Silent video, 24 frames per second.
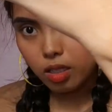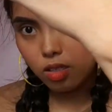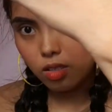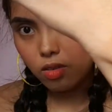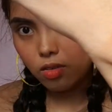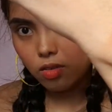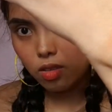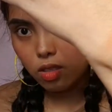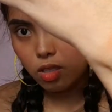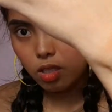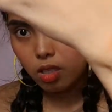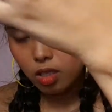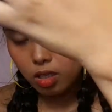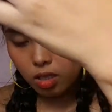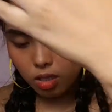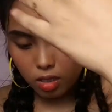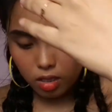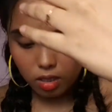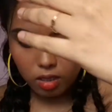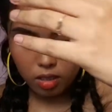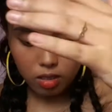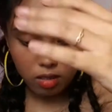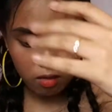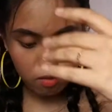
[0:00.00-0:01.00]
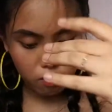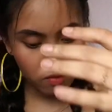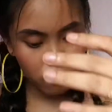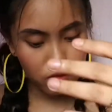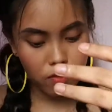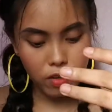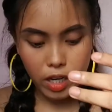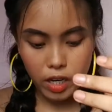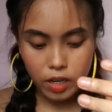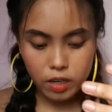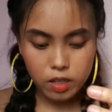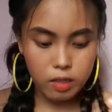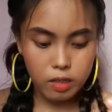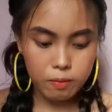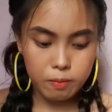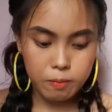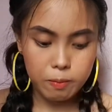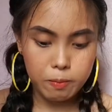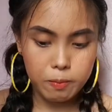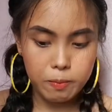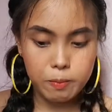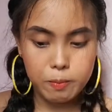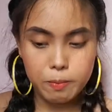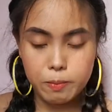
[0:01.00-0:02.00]
You see it? It's very
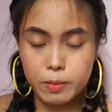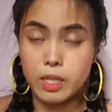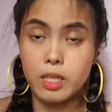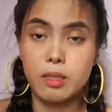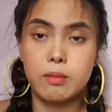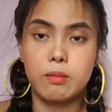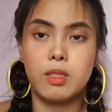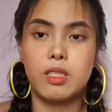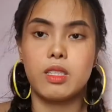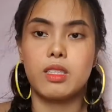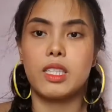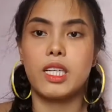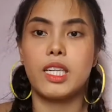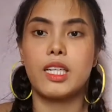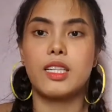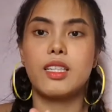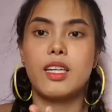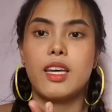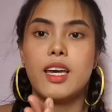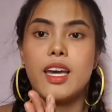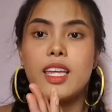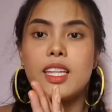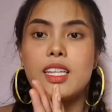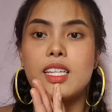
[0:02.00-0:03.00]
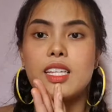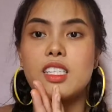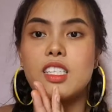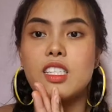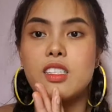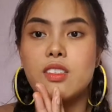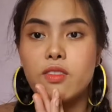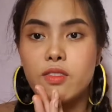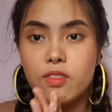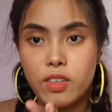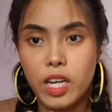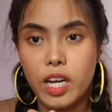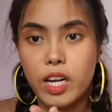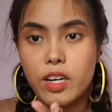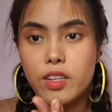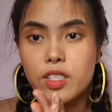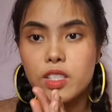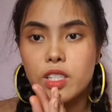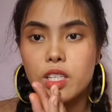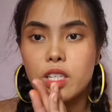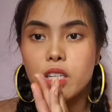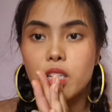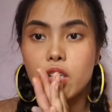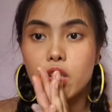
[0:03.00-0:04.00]
pigmented and it's
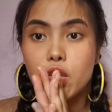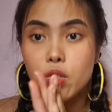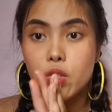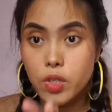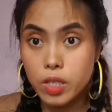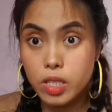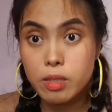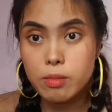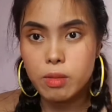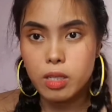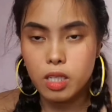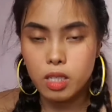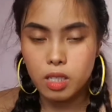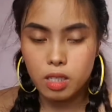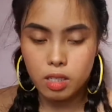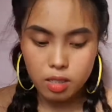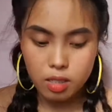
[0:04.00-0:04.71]
very creamy.